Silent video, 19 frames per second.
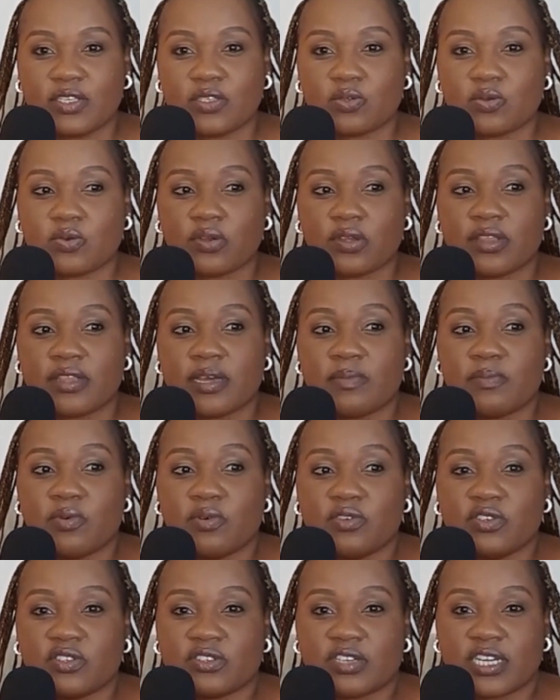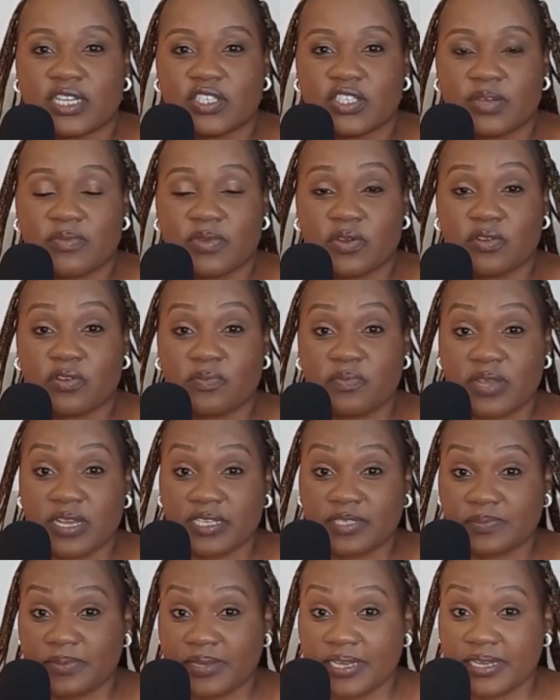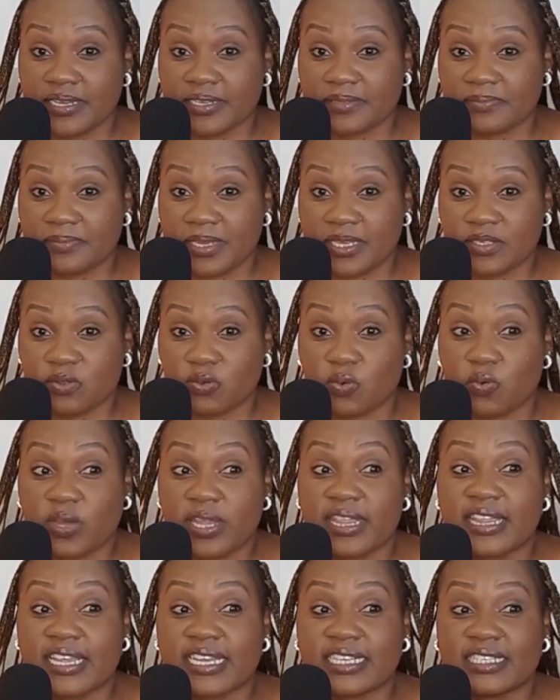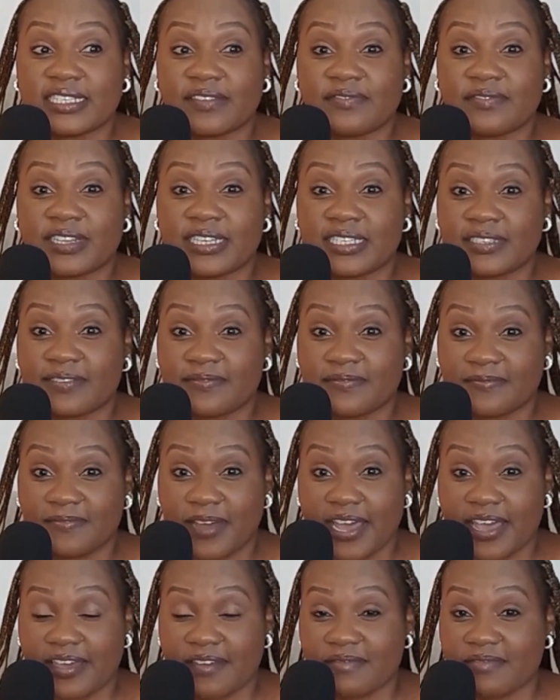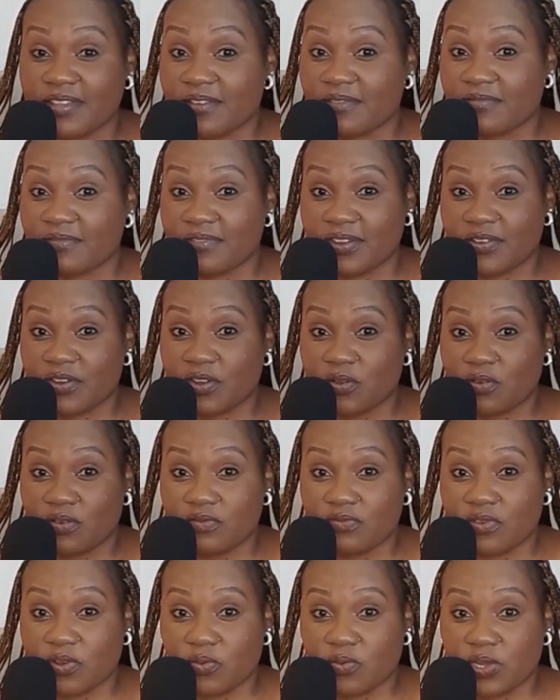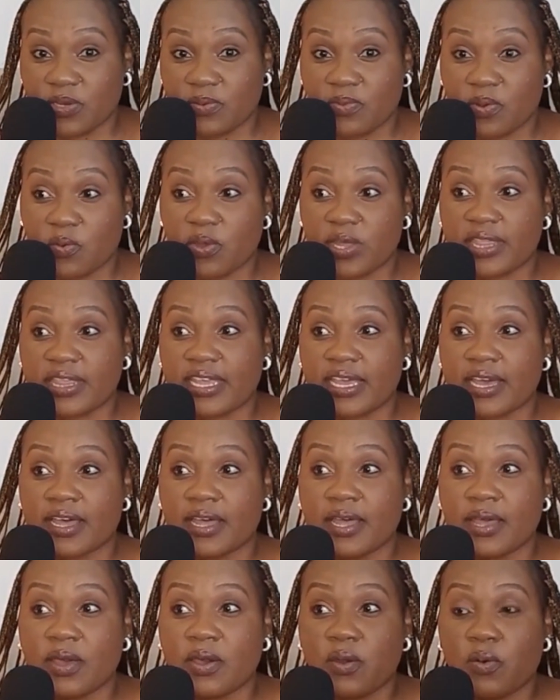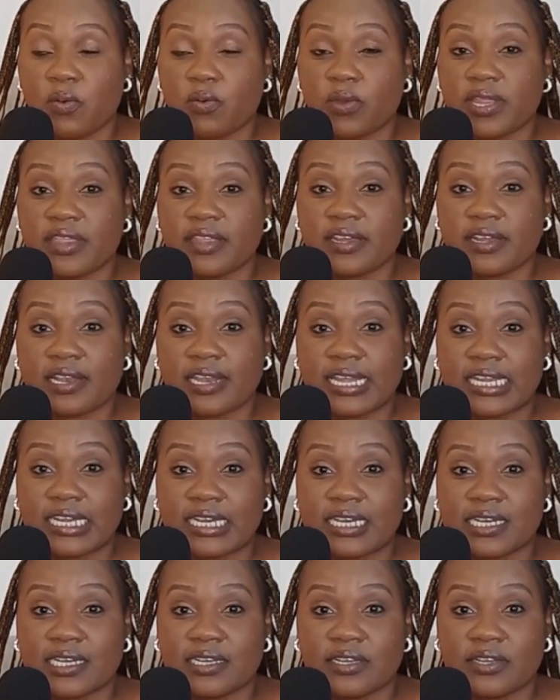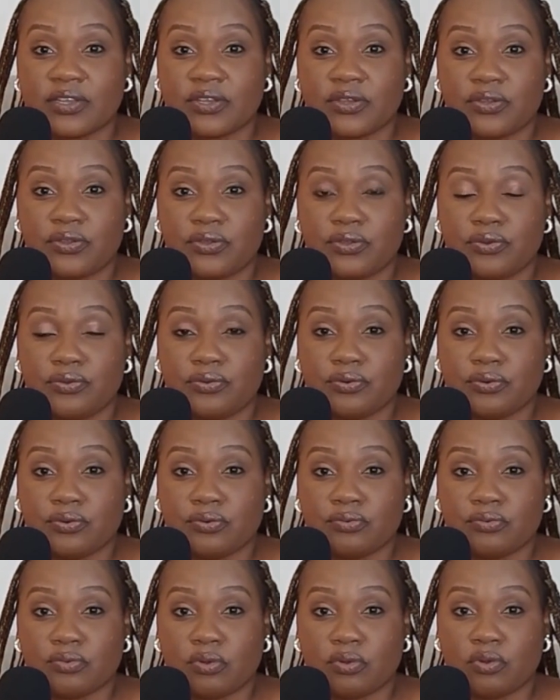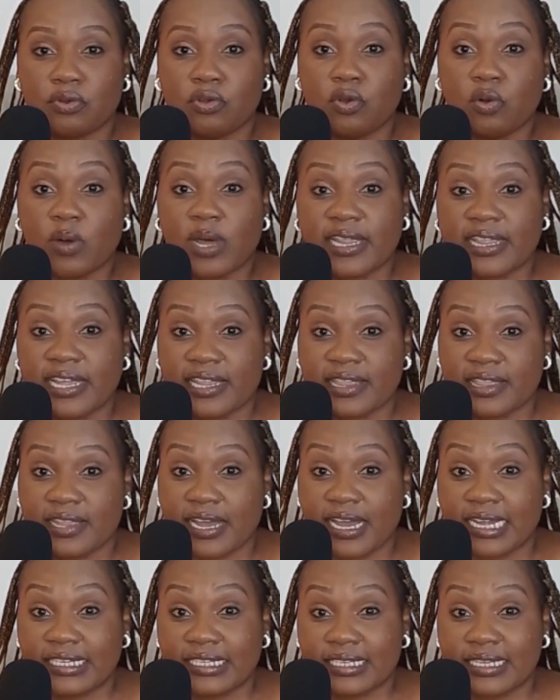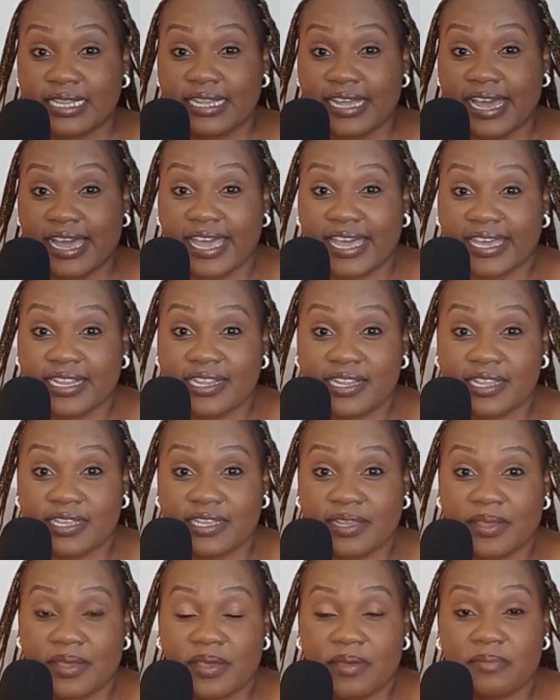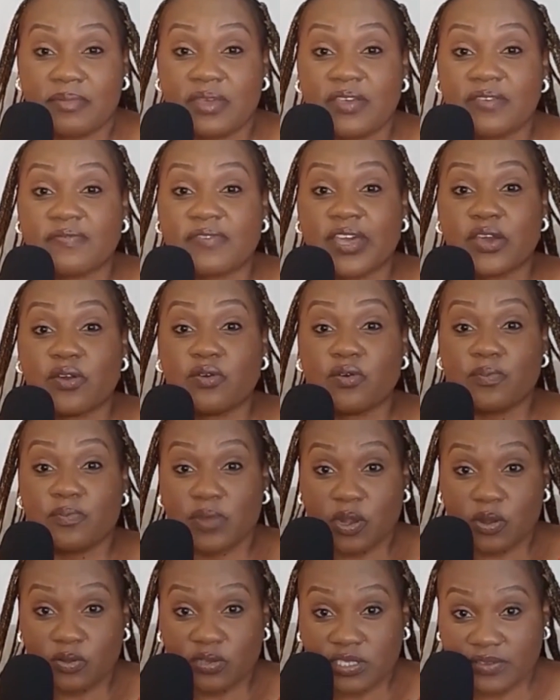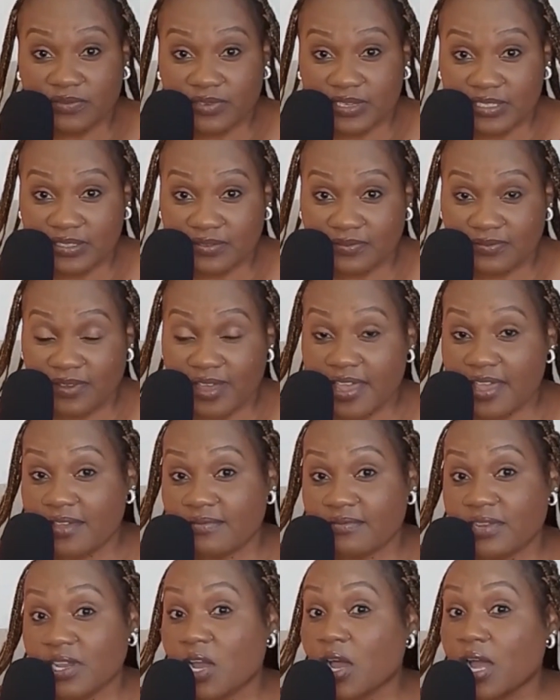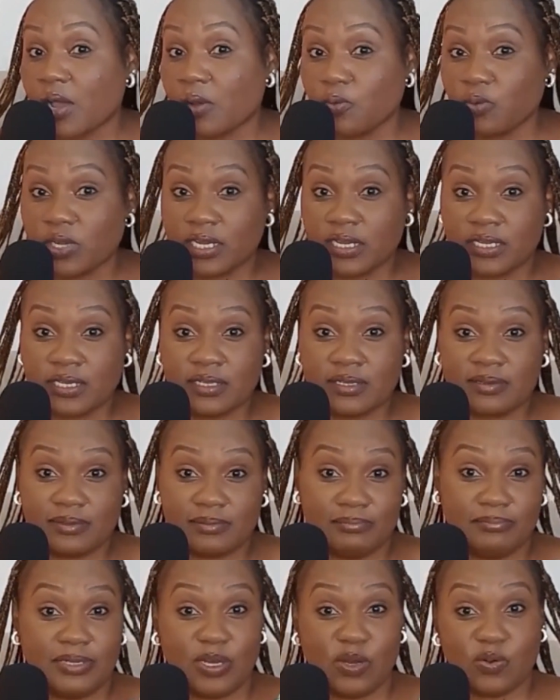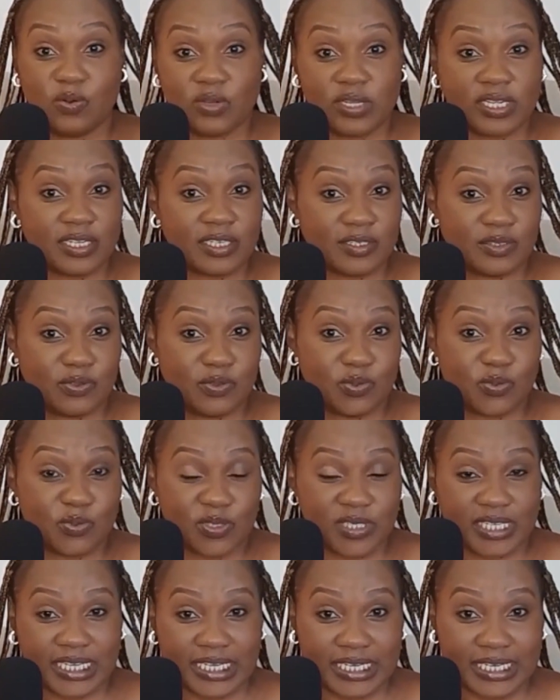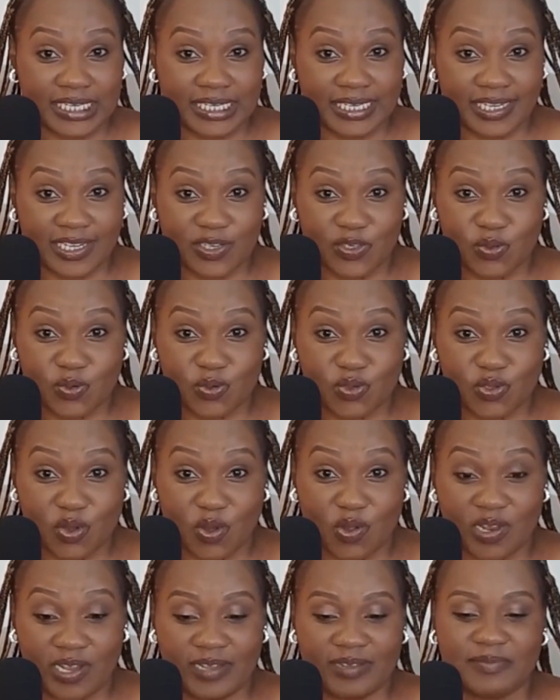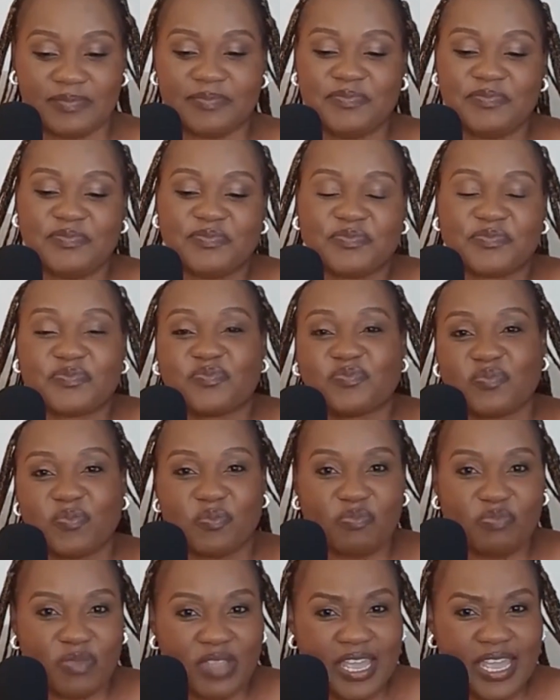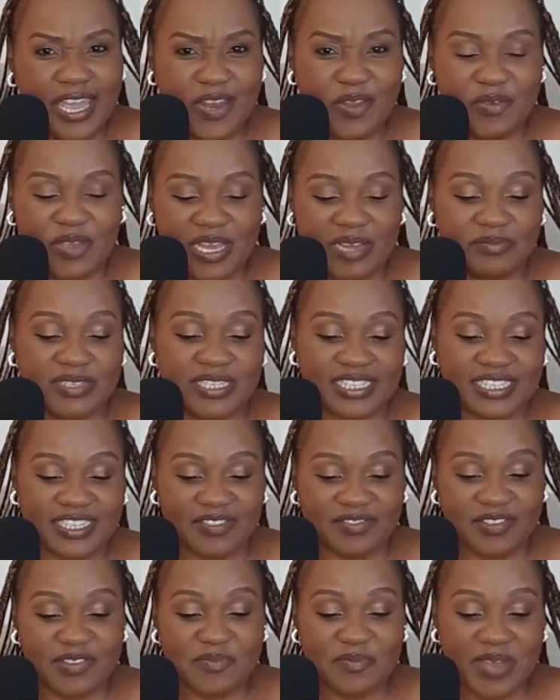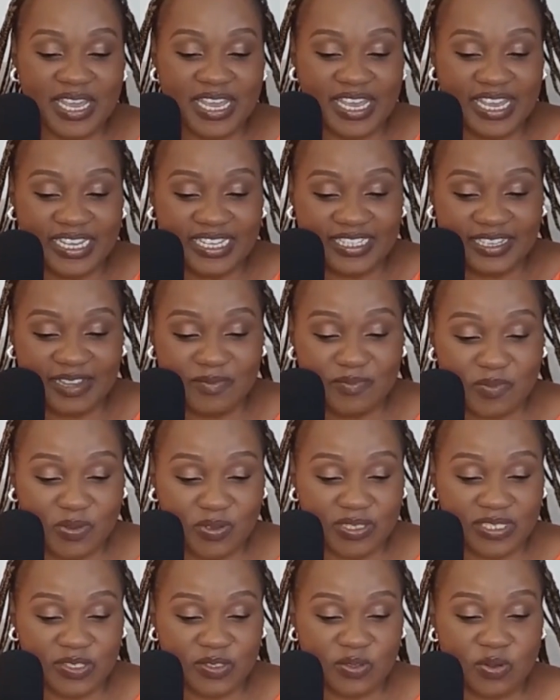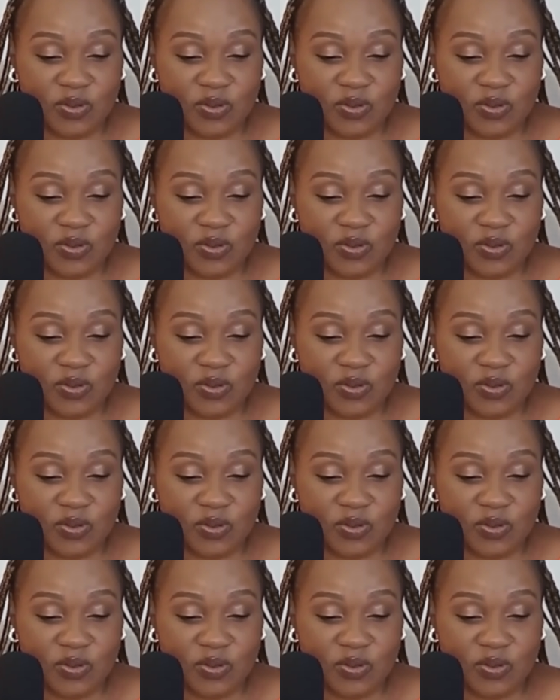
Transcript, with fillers: So their bone structure may not be as big as me. So when they are seventy-five, they are very overweight. But when they are, when they're like, you know, lower than that, they're healthy. Me, if I go below seventy-five, now I will be looking too skinny and too tall. Anyway, I'm just giving my example.